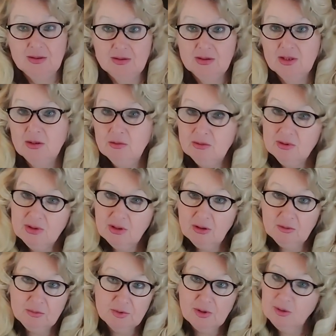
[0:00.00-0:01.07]
And he will
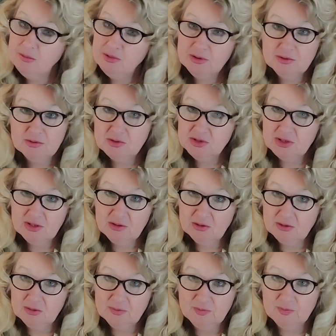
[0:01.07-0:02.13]
go probably to
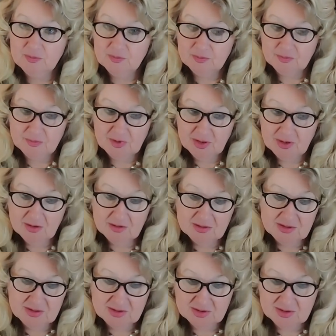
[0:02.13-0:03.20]
jail
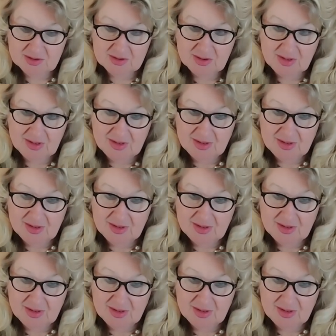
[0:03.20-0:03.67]
because